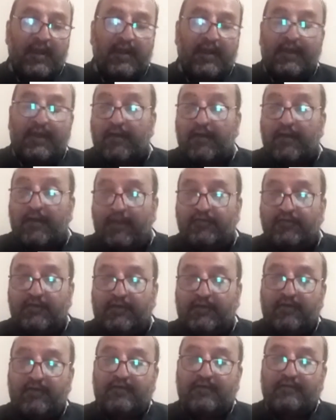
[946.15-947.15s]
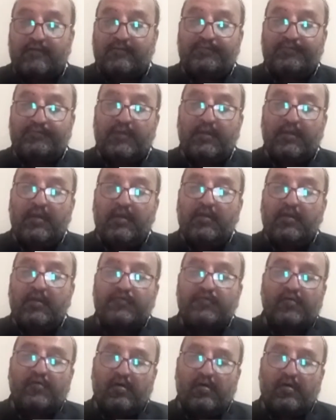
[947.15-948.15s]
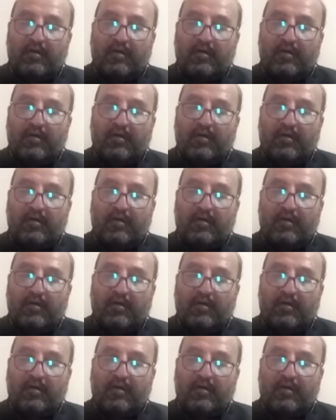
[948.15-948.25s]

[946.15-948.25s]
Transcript: Briefly, I want to place before you